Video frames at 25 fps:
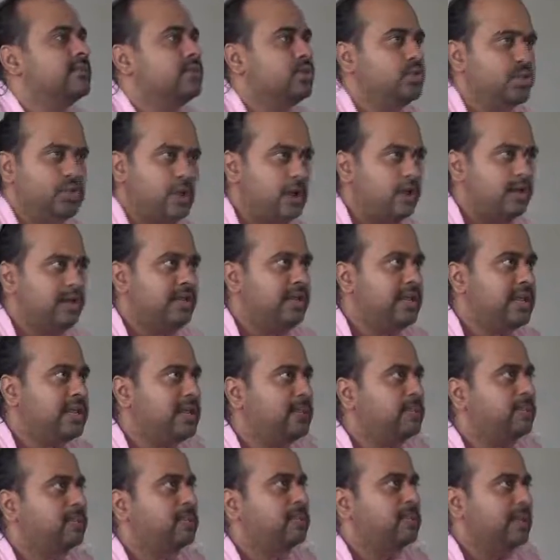Do not
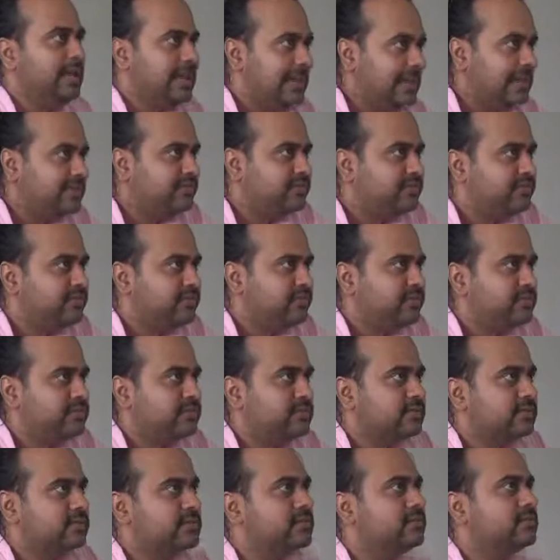dream. Live.
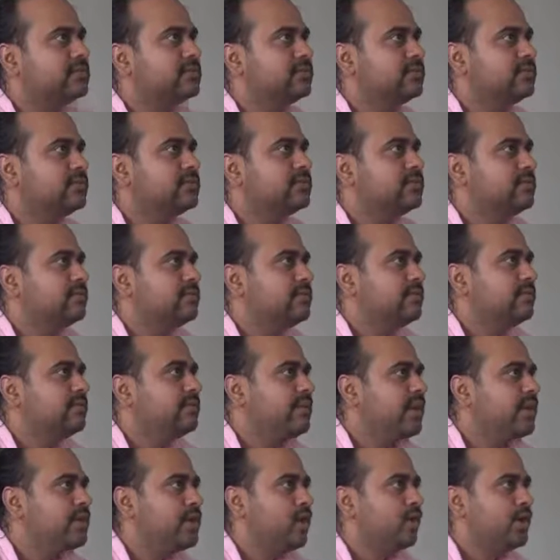
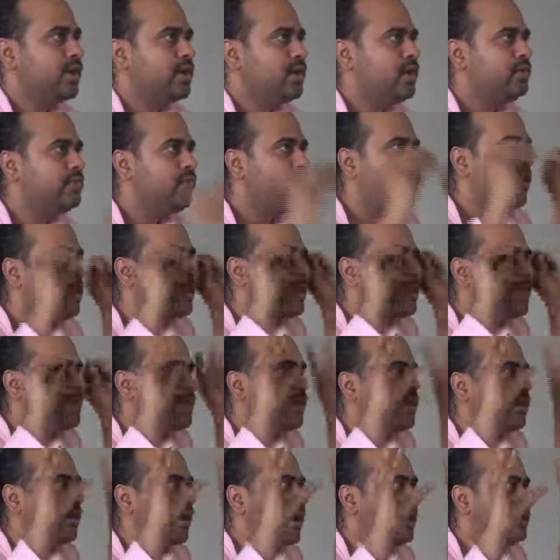We are talking of
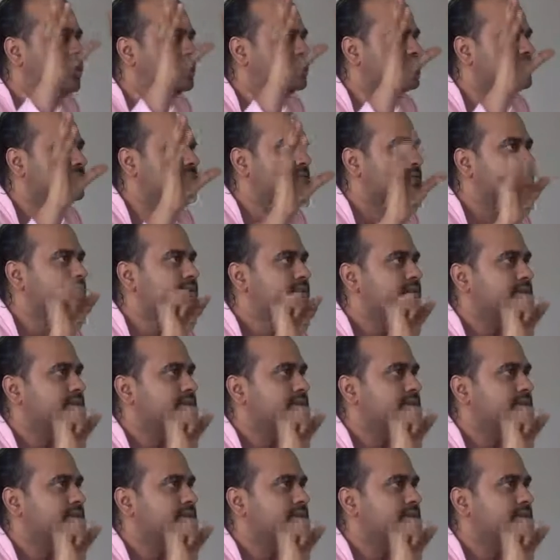opening your eyes.